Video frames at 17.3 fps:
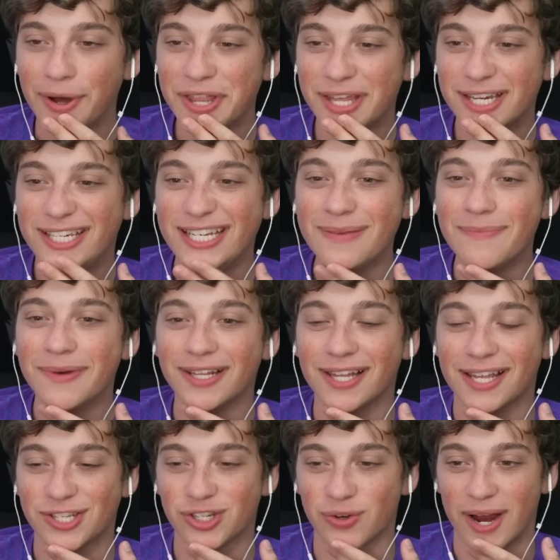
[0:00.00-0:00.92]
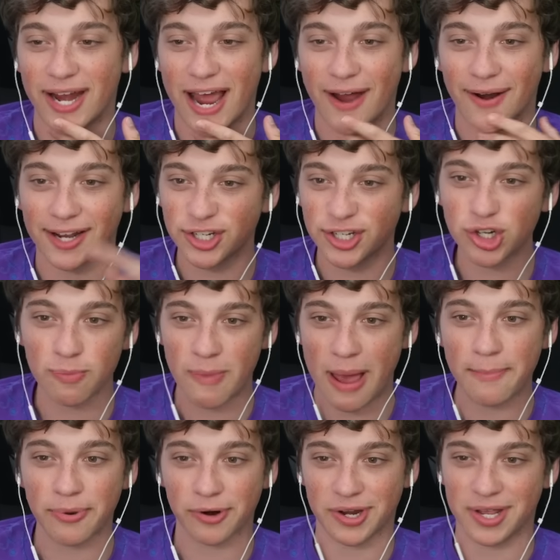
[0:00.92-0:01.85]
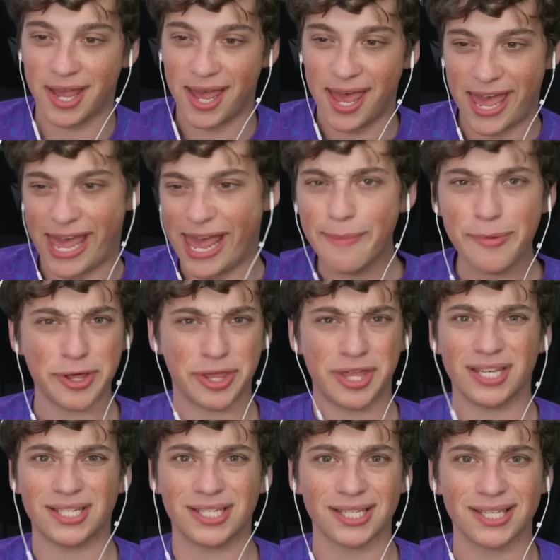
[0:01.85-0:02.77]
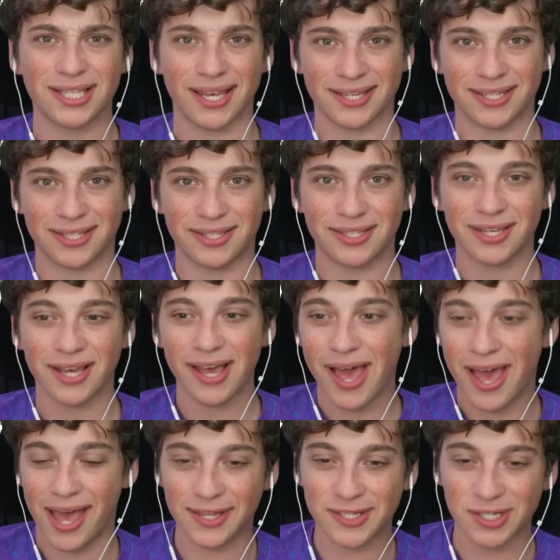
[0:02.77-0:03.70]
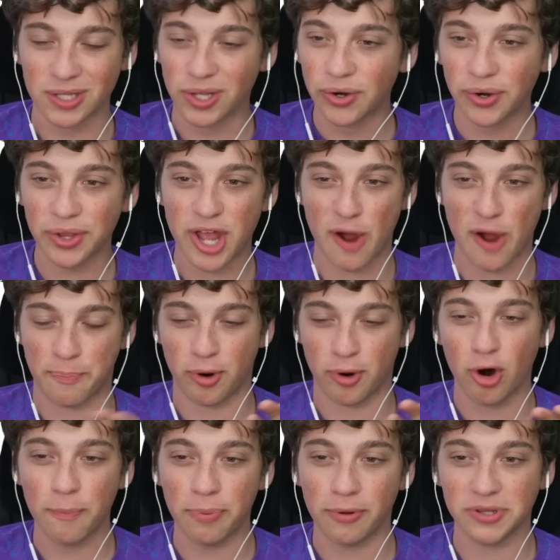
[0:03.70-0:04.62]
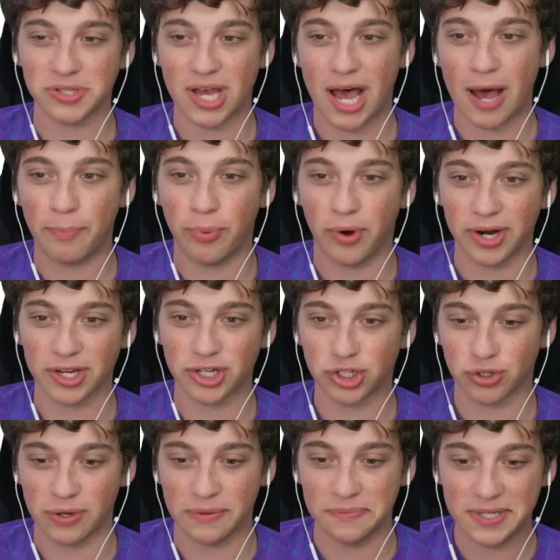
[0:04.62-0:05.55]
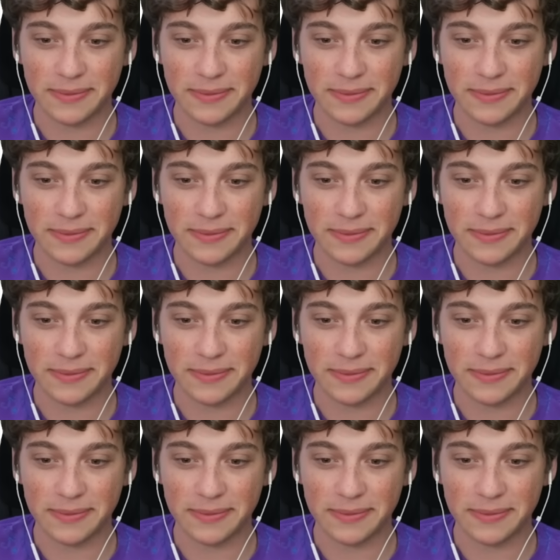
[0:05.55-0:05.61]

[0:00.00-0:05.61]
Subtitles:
on the demon list right now, and I just remembered Amethyst exists. It's literally a purple top 1 extreme